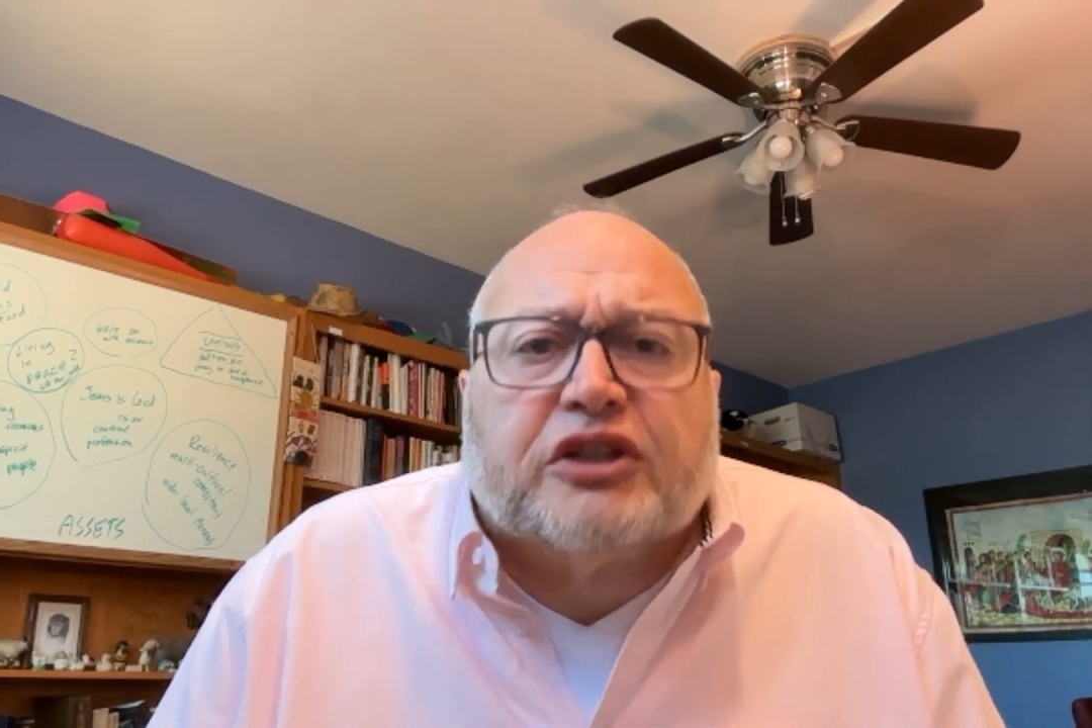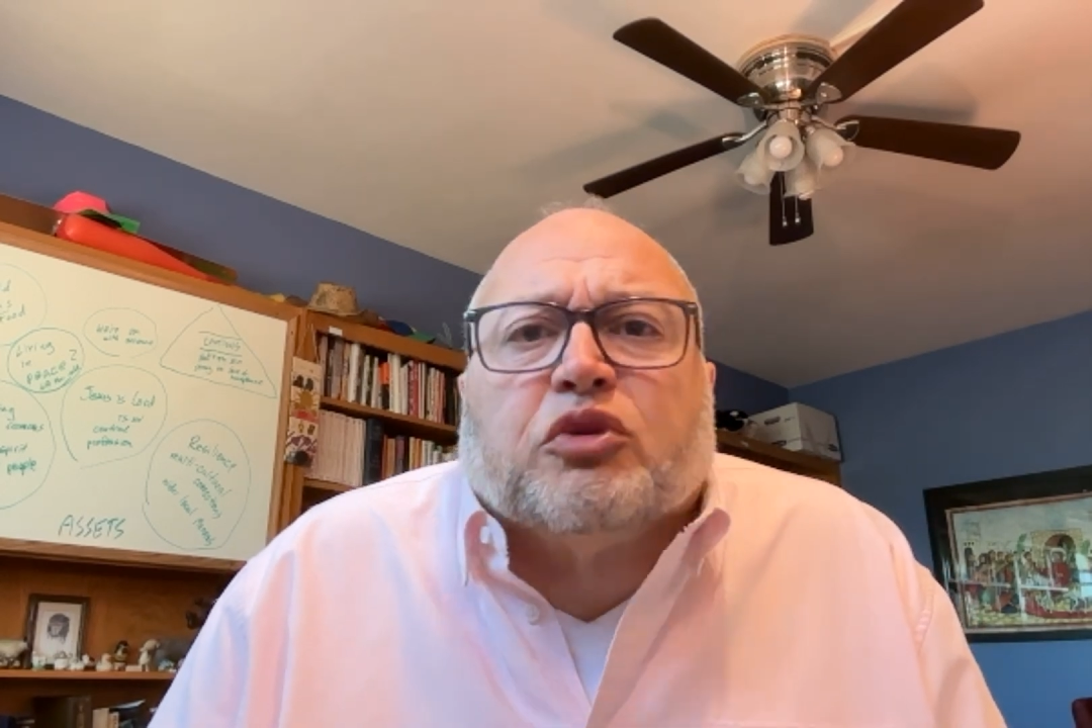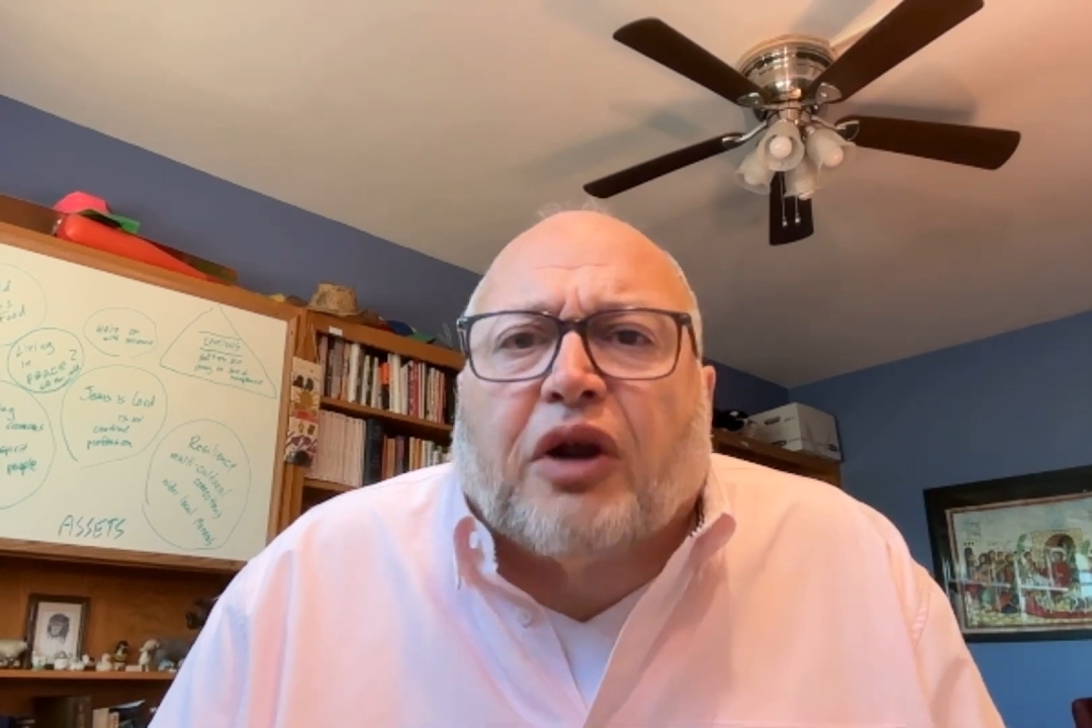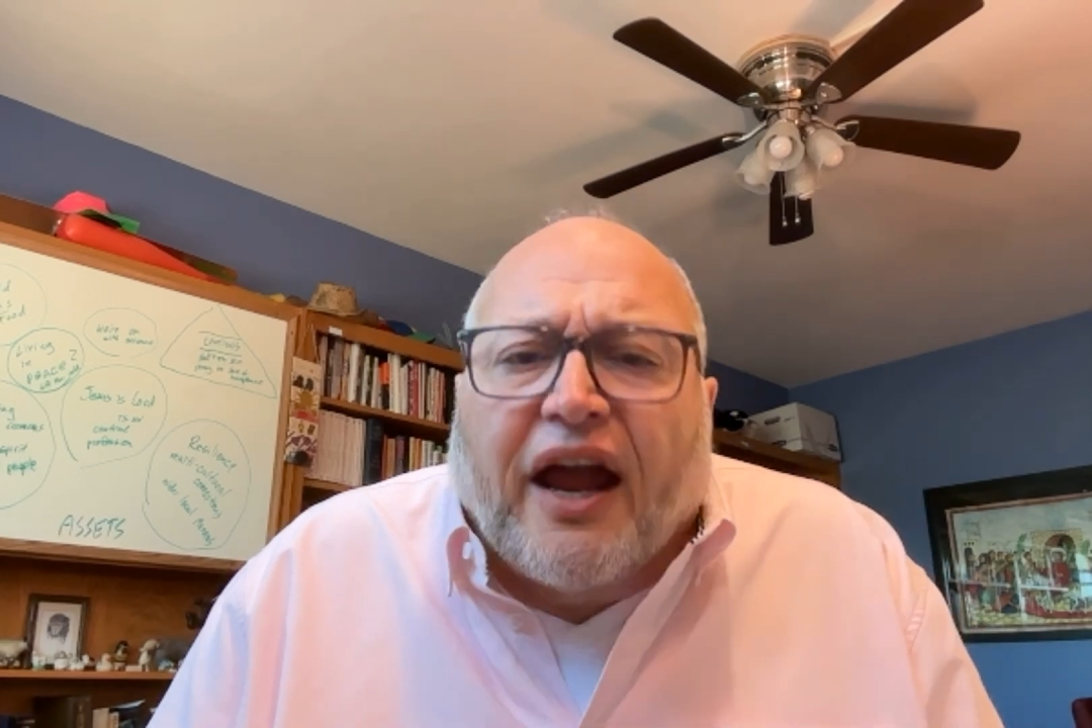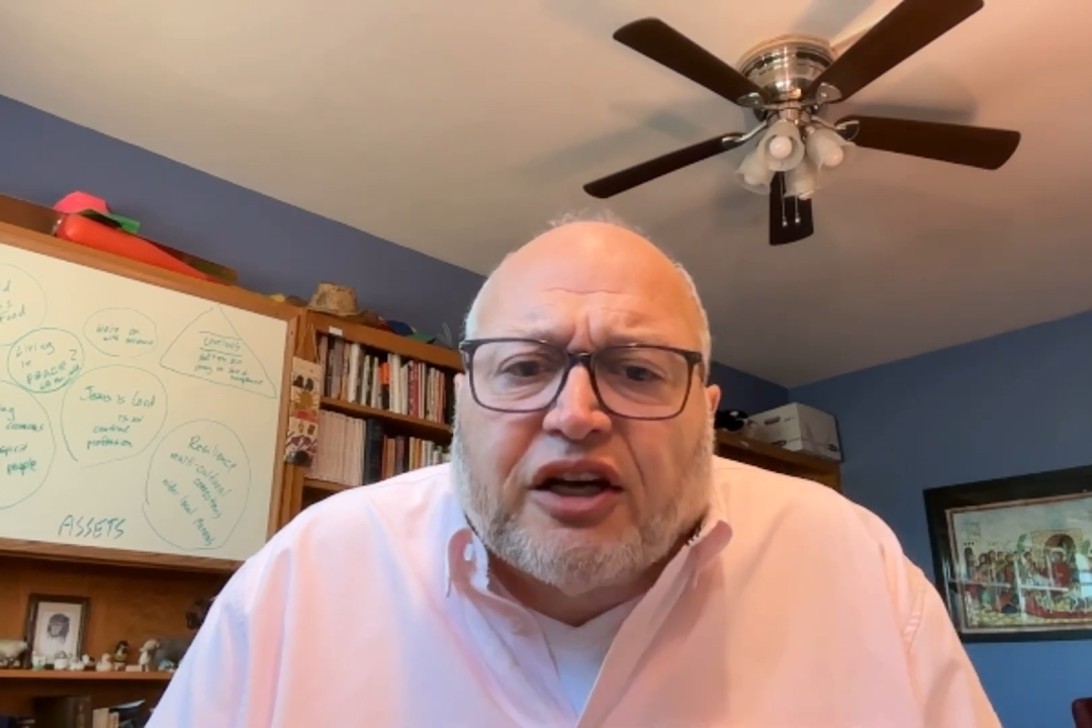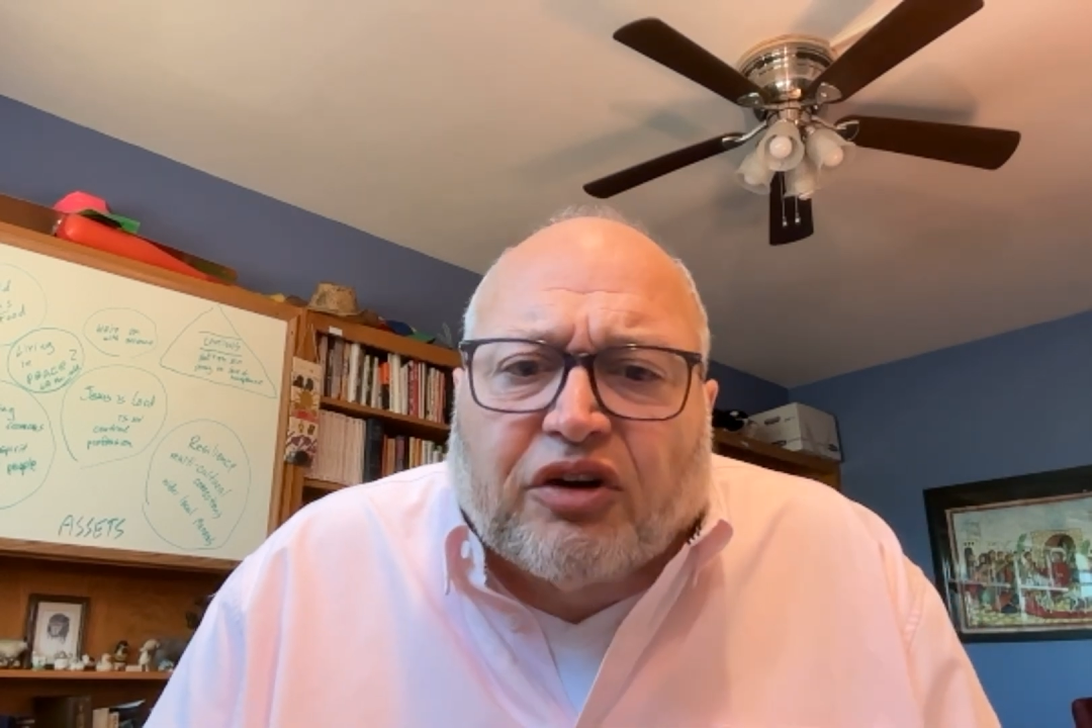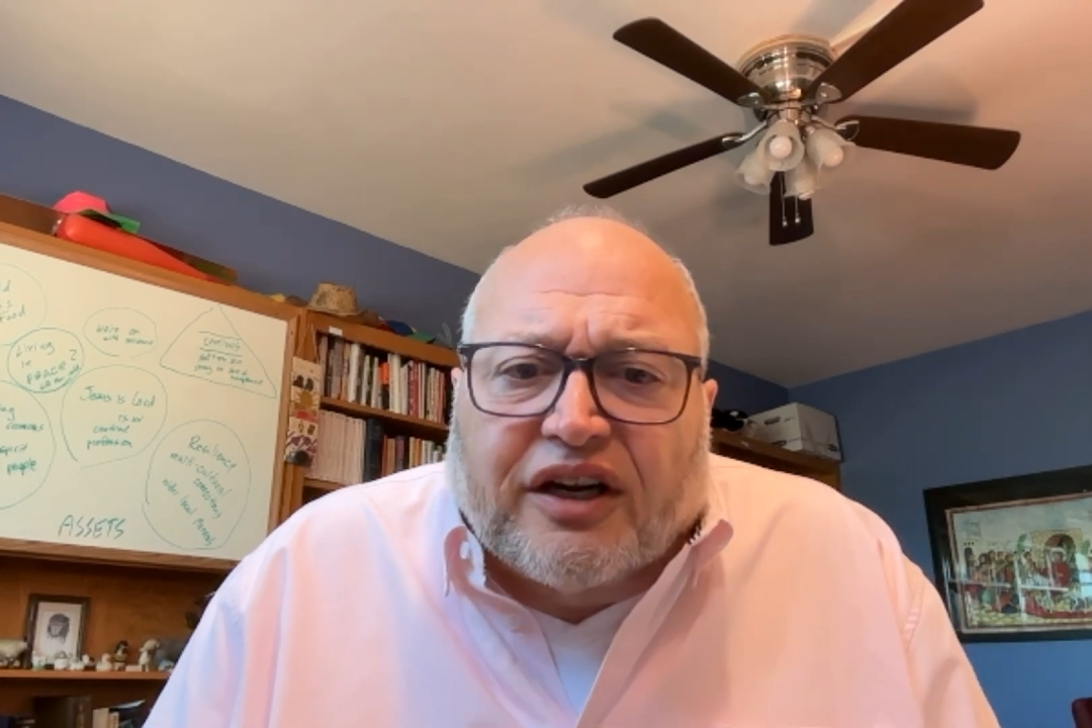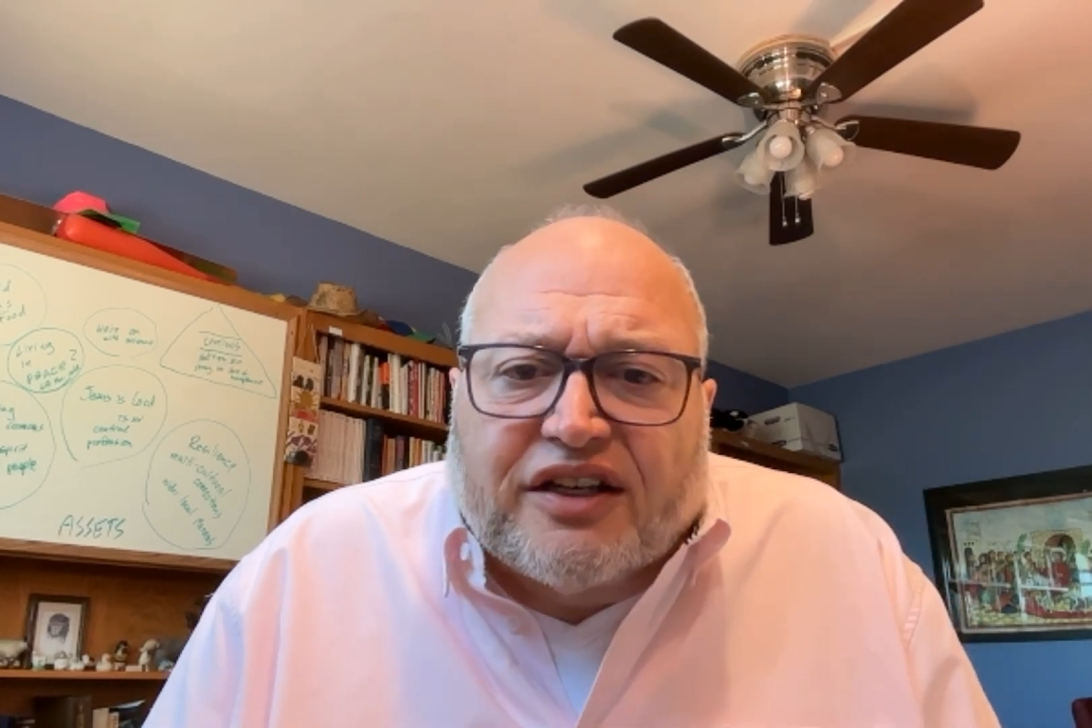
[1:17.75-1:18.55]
he grew angry